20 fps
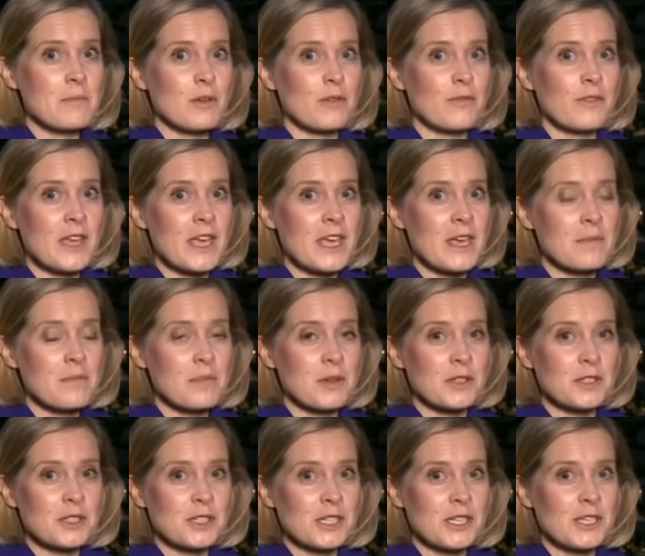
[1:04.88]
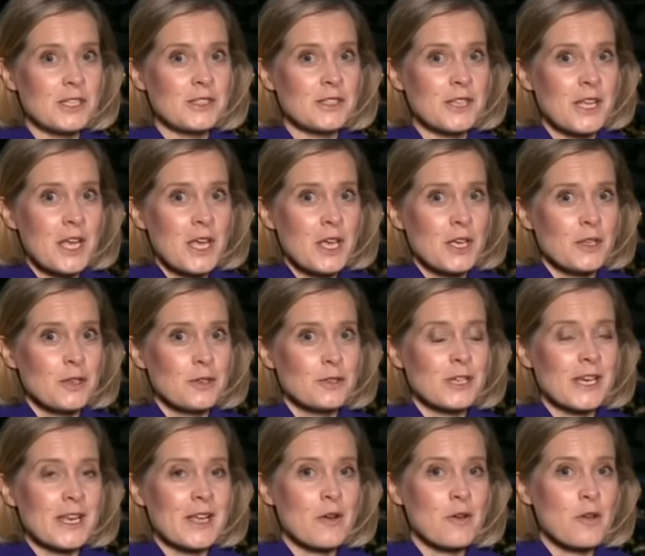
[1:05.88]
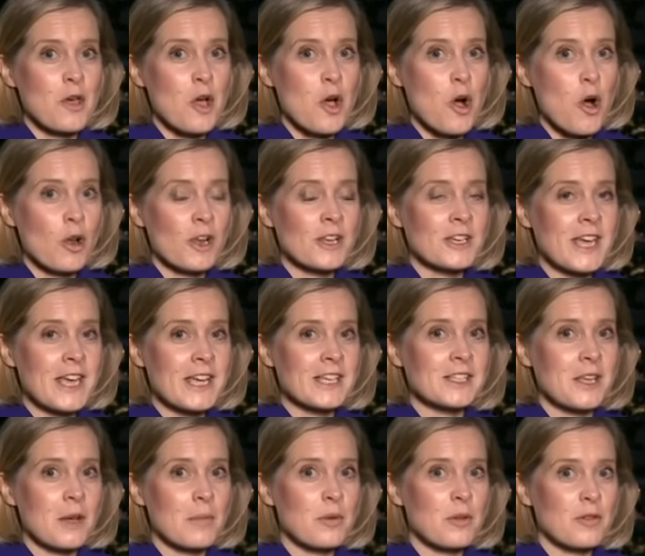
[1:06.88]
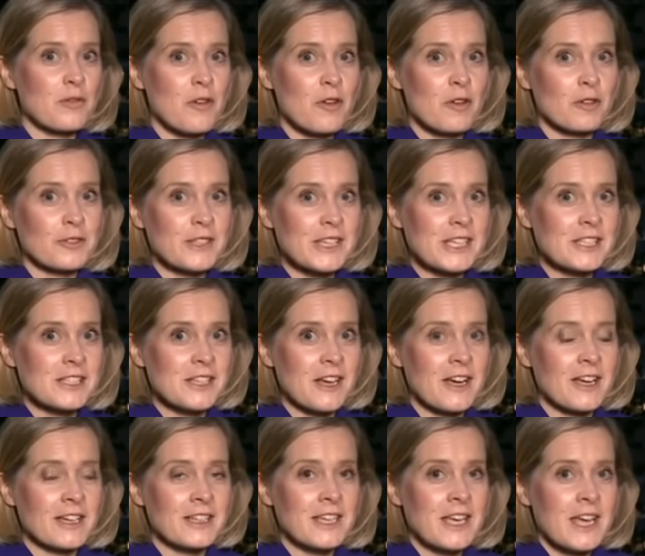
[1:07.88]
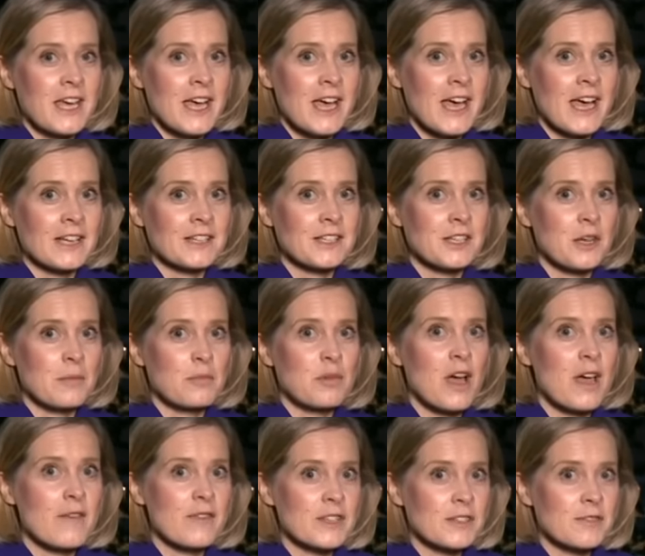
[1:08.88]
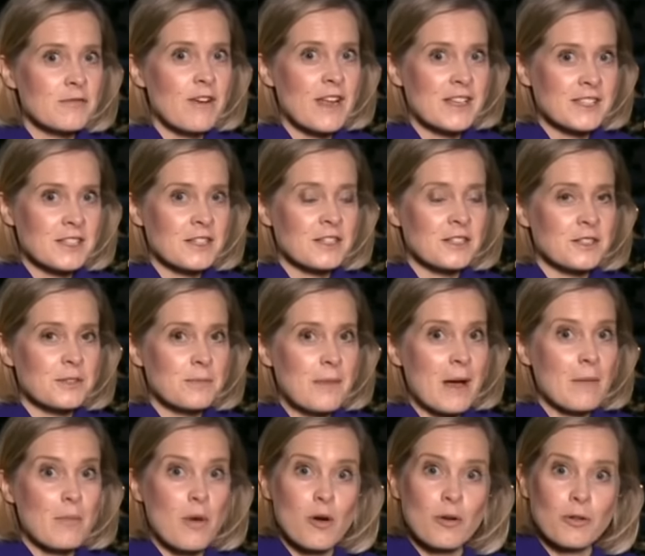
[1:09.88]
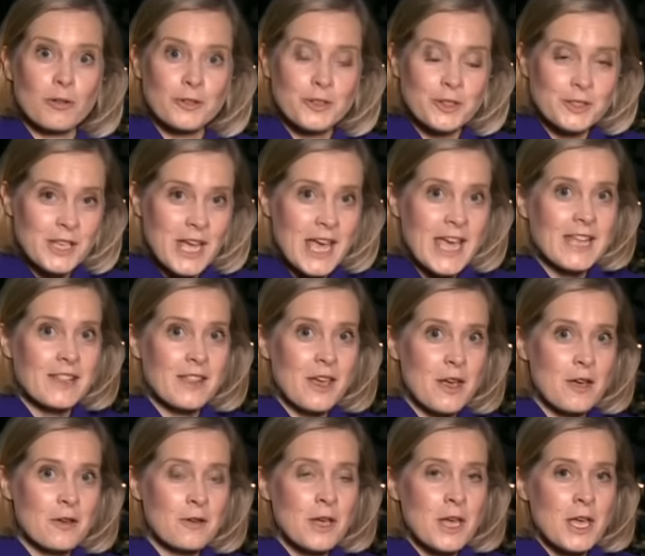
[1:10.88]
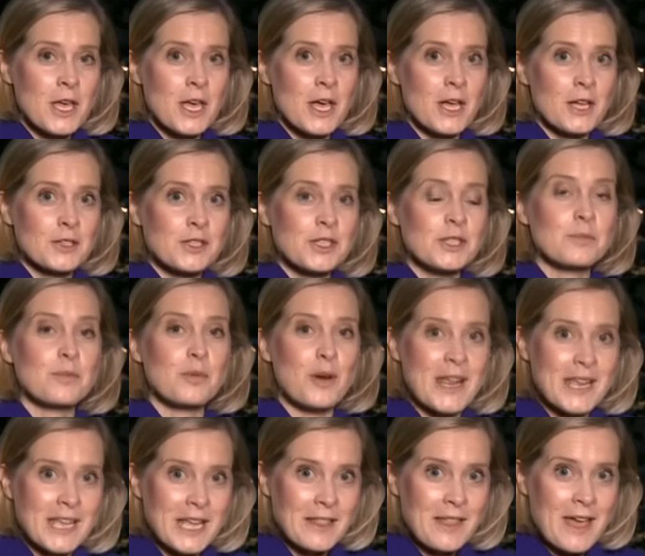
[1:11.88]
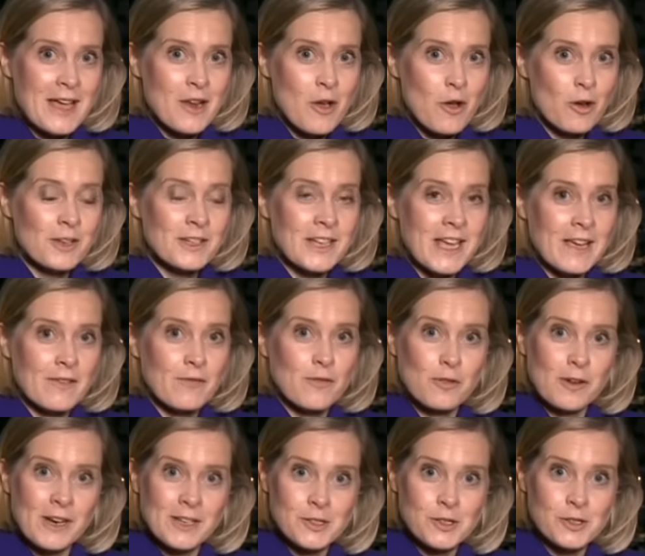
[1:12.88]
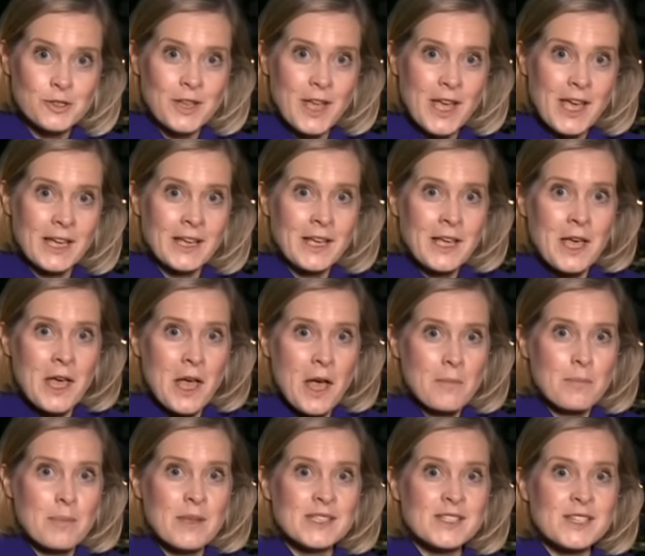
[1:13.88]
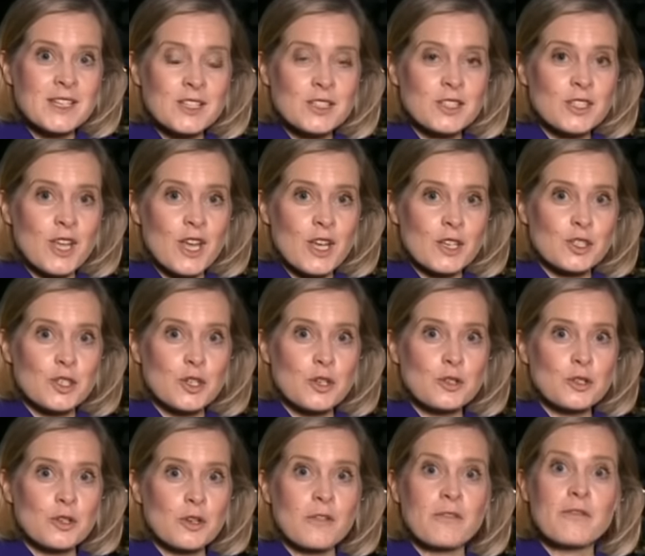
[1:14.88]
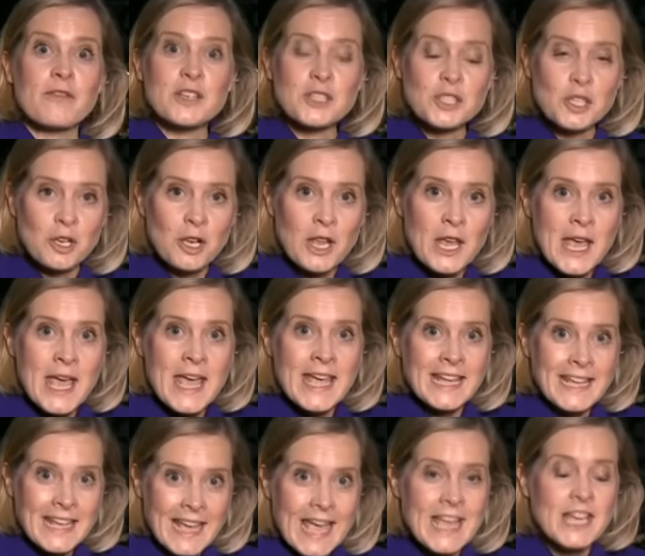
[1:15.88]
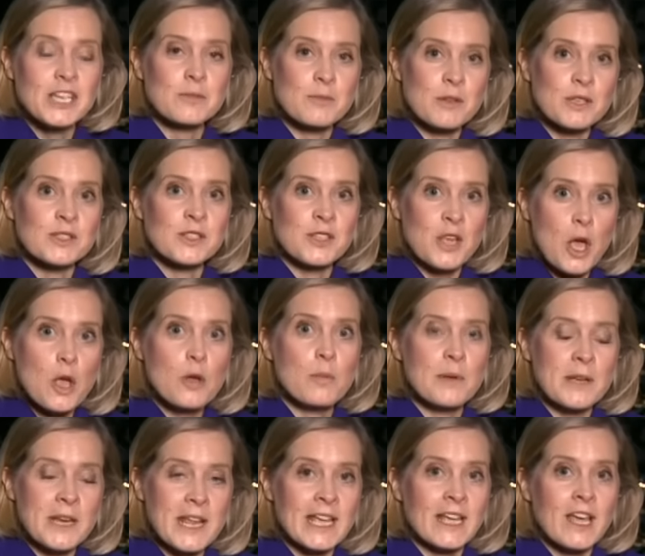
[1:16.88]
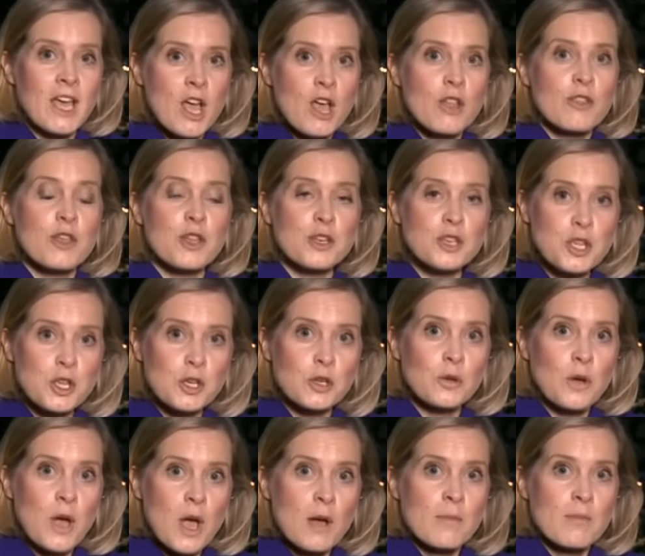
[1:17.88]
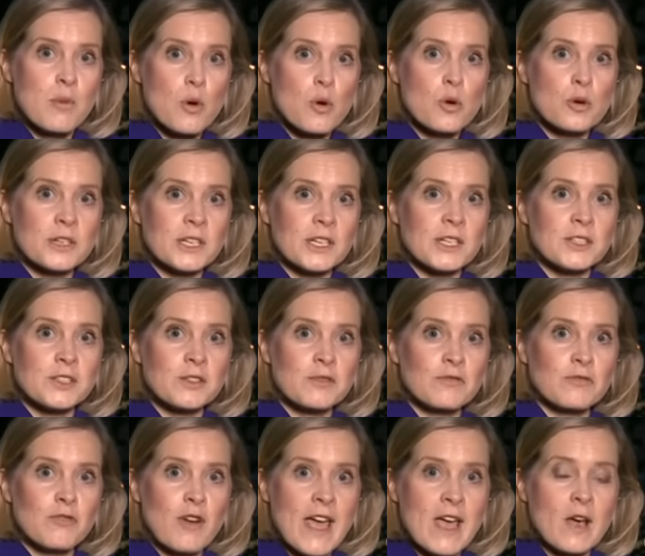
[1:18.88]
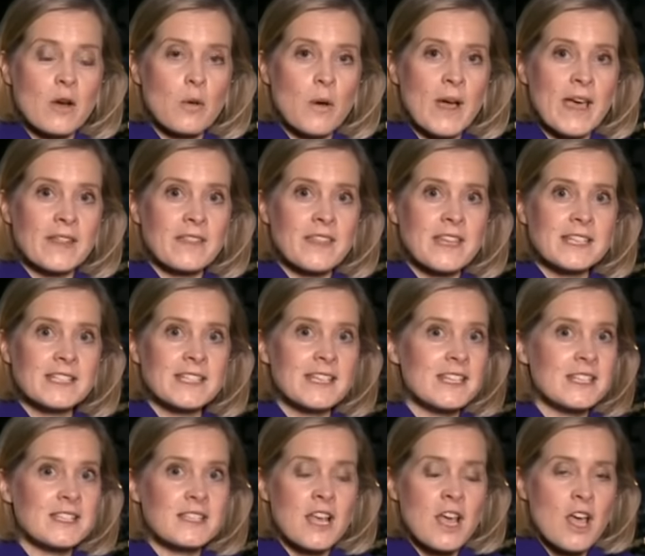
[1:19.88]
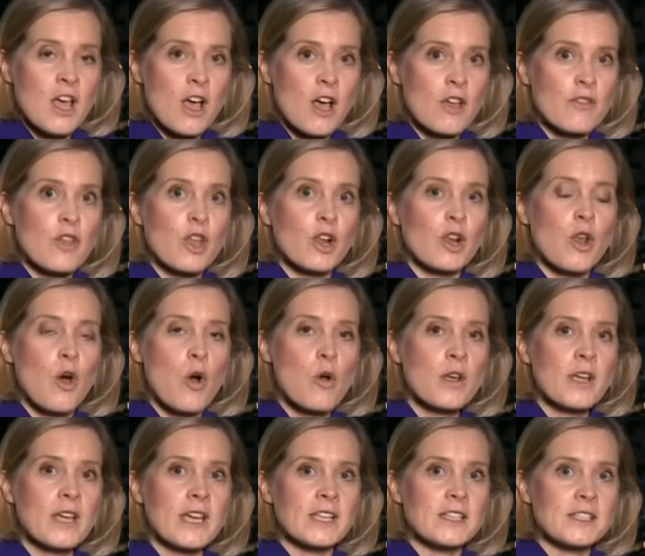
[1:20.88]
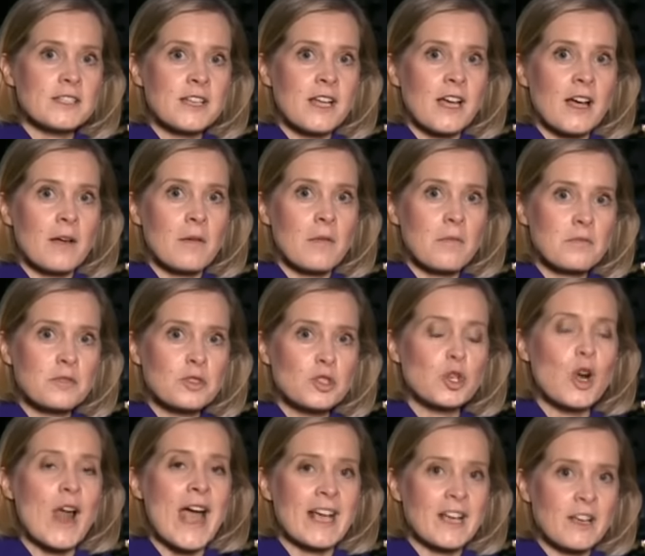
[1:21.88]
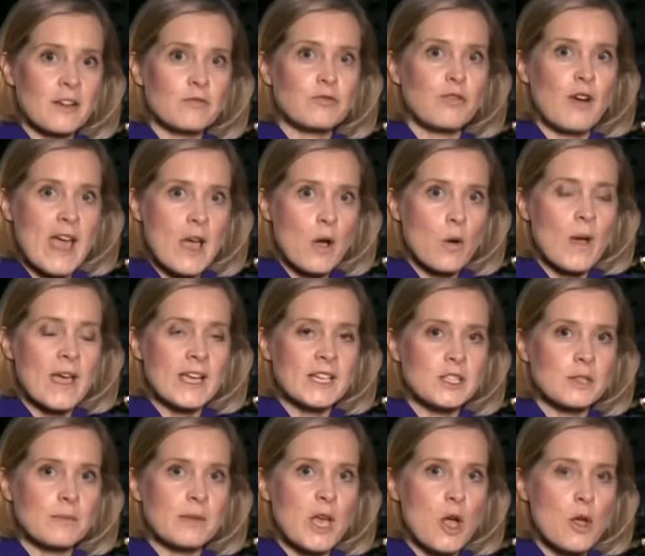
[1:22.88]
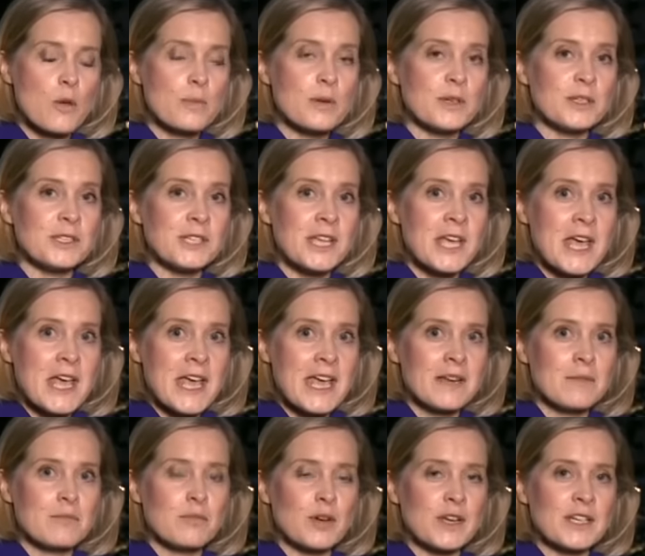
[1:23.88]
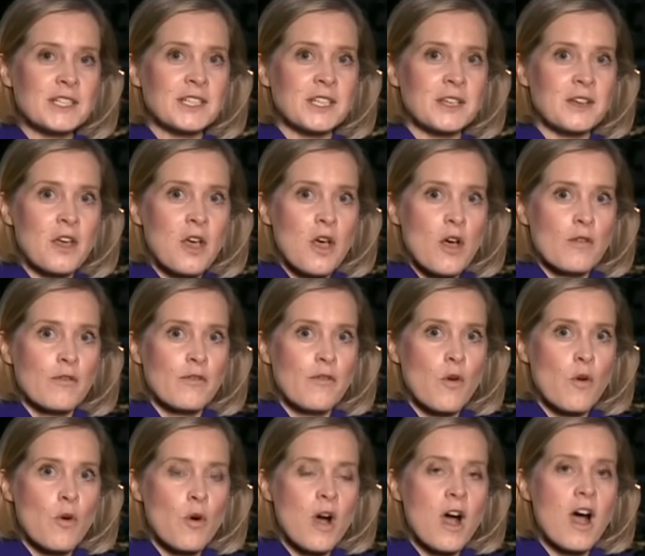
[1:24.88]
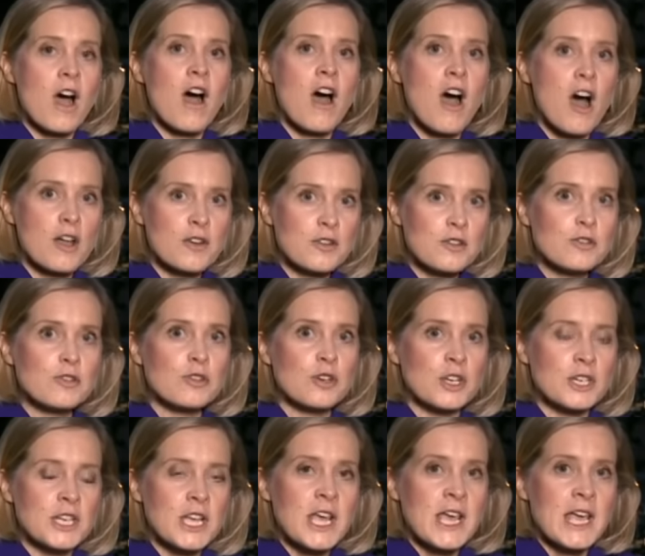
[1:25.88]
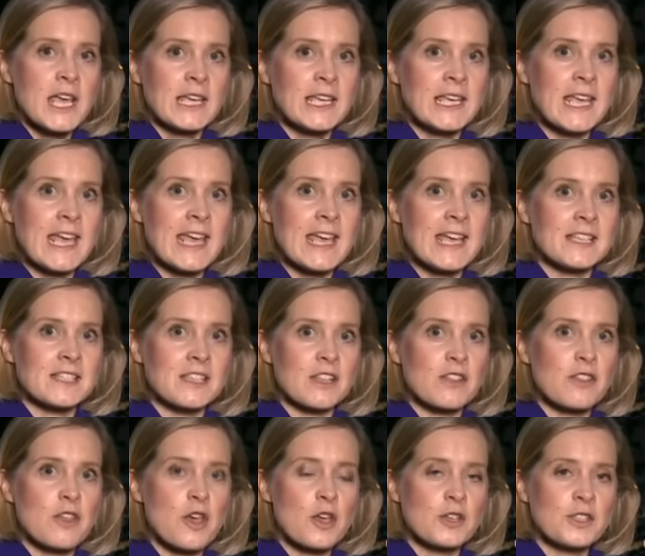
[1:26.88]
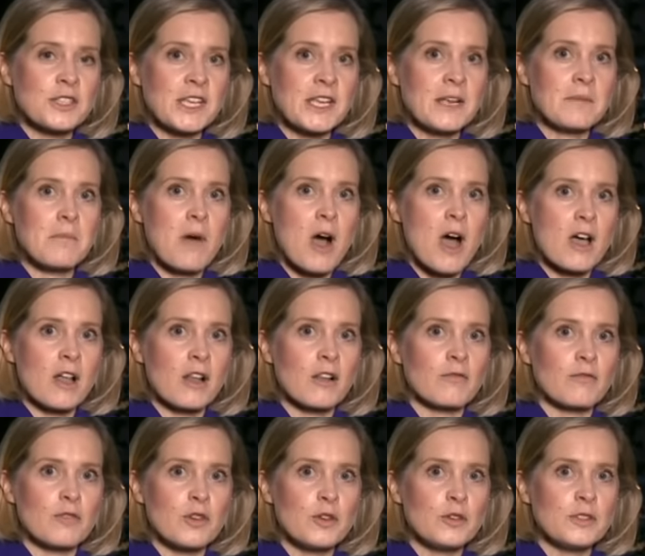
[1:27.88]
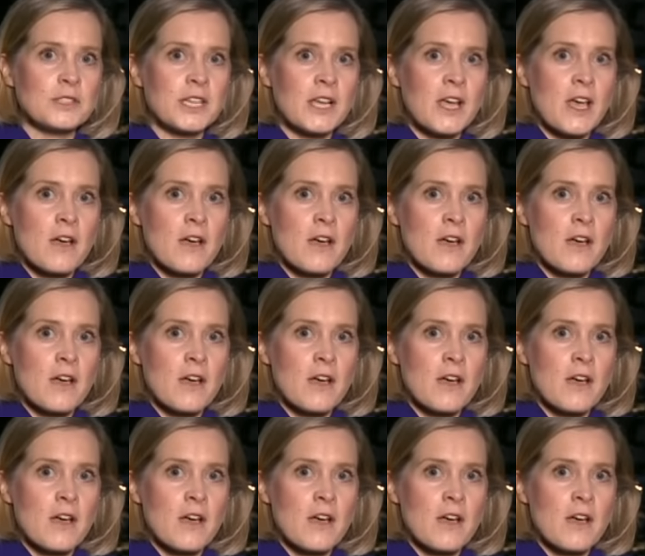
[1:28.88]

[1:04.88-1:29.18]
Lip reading: of year, but she's usually on her holidays up on Royal Deeside at her private residence, Balmoral. Today, though, she's breaking that holiday for, as you say, a business as usual, official engagements opening the new Borders Railway. This is the longest track of railway to be opened in Britain for 100 years, a 30-mile route